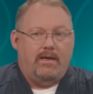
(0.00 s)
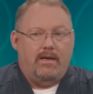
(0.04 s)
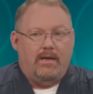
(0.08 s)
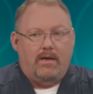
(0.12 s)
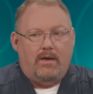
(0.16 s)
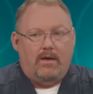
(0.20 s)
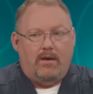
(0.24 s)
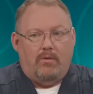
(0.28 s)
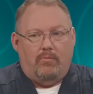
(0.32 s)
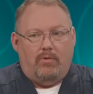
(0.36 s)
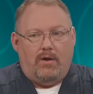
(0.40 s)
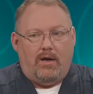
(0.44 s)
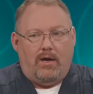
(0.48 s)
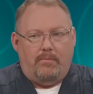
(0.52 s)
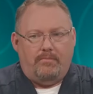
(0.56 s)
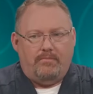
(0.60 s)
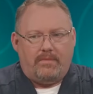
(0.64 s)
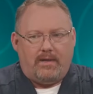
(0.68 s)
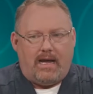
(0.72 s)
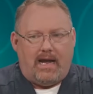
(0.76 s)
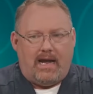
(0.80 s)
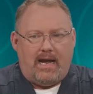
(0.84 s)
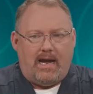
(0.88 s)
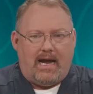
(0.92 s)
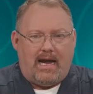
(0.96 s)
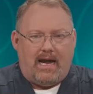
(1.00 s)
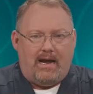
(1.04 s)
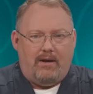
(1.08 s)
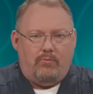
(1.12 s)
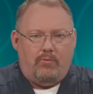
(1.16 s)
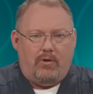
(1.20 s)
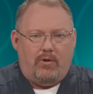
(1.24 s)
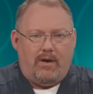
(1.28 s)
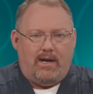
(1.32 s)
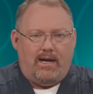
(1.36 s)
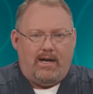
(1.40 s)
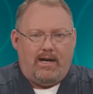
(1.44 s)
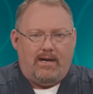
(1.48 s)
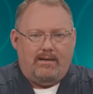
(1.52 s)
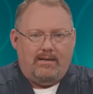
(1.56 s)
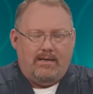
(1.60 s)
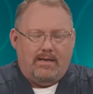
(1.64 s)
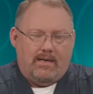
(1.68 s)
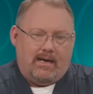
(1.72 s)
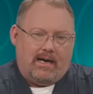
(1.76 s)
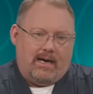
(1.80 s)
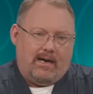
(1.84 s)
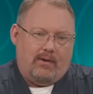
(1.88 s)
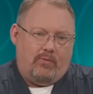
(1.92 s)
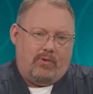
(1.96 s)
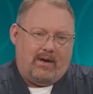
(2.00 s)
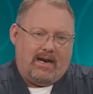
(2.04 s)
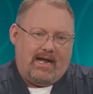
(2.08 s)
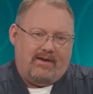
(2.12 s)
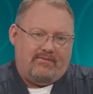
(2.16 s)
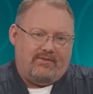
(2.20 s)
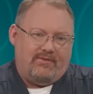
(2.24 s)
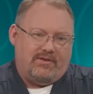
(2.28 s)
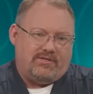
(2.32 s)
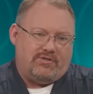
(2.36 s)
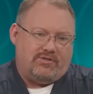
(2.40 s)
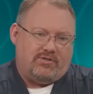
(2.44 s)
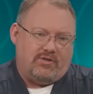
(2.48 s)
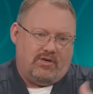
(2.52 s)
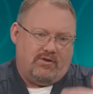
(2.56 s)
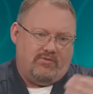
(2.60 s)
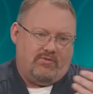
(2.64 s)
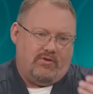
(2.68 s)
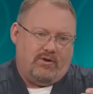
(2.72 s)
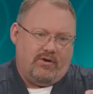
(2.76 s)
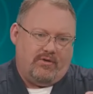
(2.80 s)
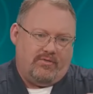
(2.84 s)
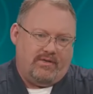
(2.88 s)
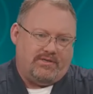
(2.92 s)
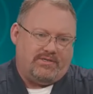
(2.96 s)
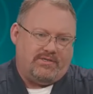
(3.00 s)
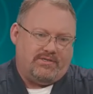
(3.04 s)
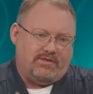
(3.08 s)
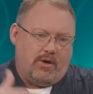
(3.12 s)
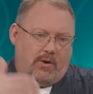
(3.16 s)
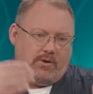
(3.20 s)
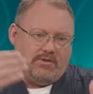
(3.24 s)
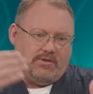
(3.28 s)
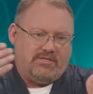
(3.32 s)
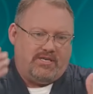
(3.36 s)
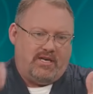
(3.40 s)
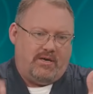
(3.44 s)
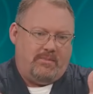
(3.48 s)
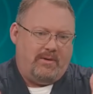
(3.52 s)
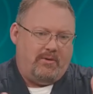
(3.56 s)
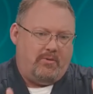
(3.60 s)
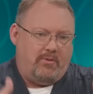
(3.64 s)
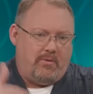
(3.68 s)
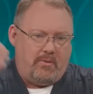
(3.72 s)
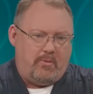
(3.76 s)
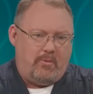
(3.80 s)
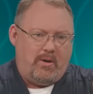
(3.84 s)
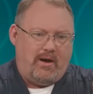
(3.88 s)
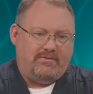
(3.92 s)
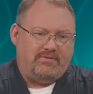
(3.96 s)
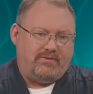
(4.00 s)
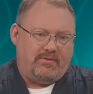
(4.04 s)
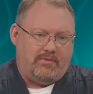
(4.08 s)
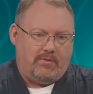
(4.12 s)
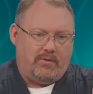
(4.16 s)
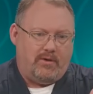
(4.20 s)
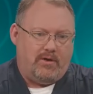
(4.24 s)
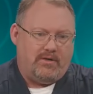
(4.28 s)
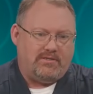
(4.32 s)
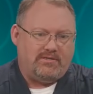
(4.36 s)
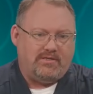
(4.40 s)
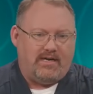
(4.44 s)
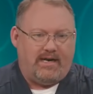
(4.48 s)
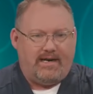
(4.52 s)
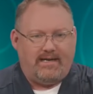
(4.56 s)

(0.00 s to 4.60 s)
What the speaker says: Well, I want to have a server, and this is always going to be what my web server looks like.